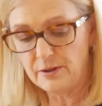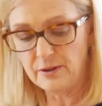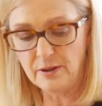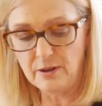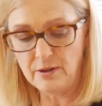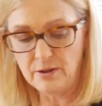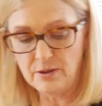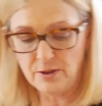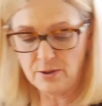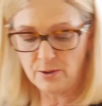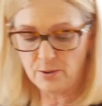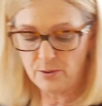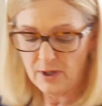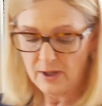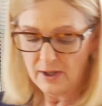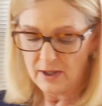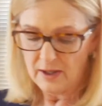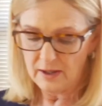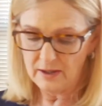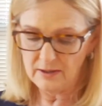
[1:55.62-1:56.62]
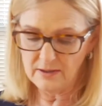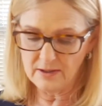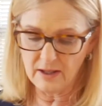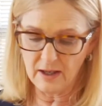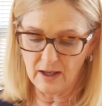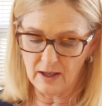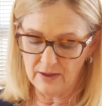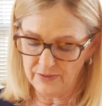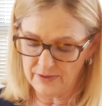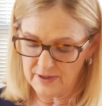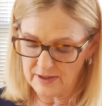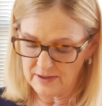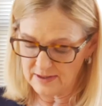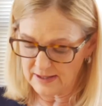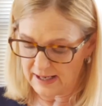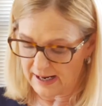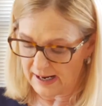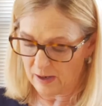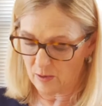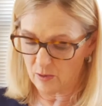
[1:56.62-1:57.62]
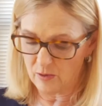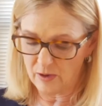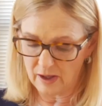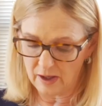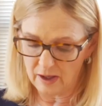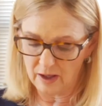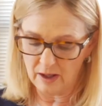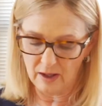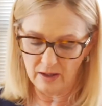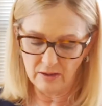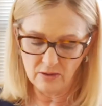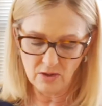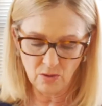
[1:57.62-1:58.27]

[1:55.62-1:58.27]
going to do is cut these out, and